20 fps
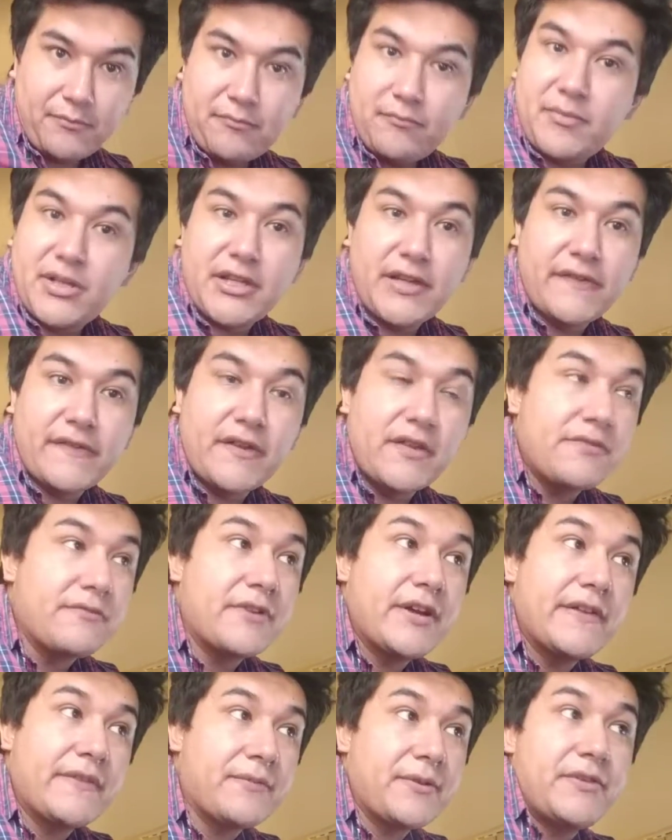because
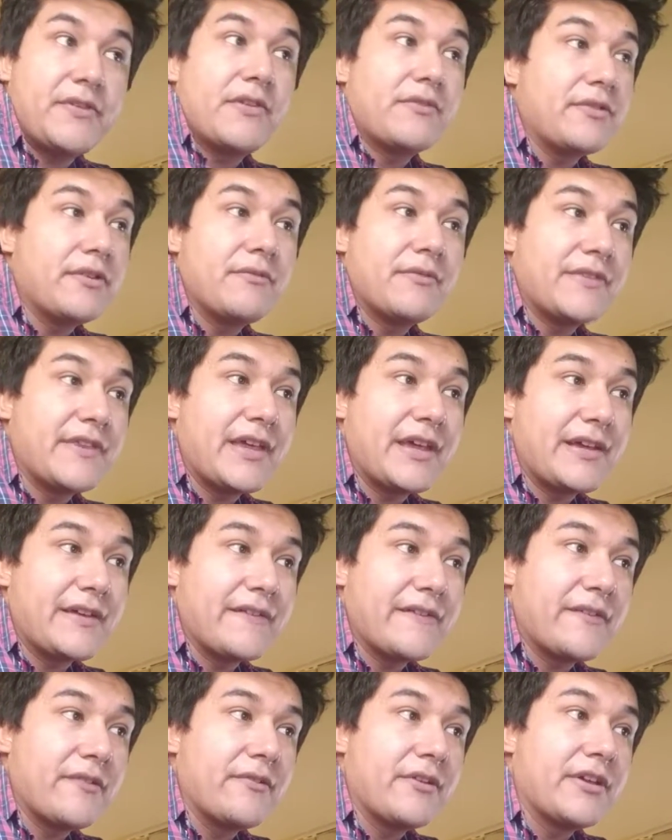otherwise we don't know what the heck
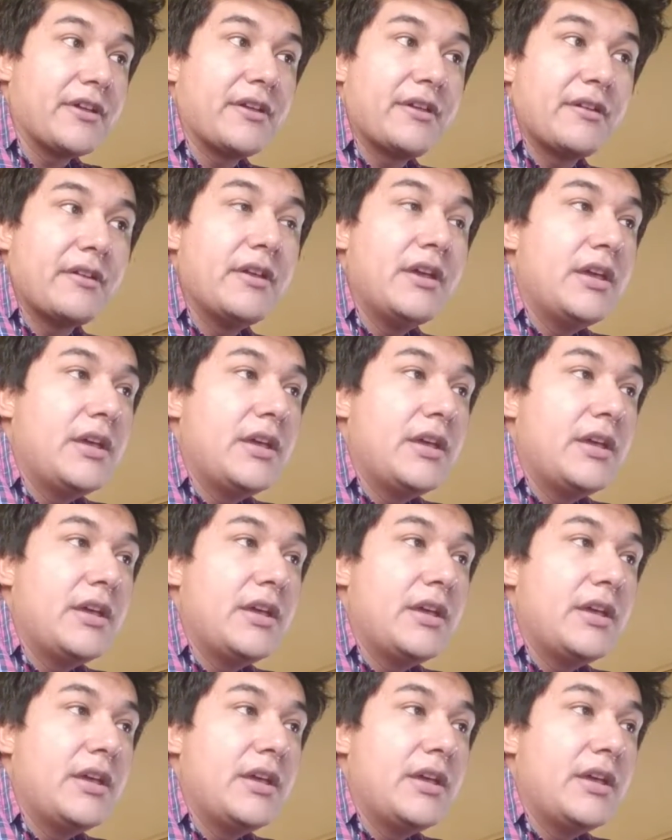is going on.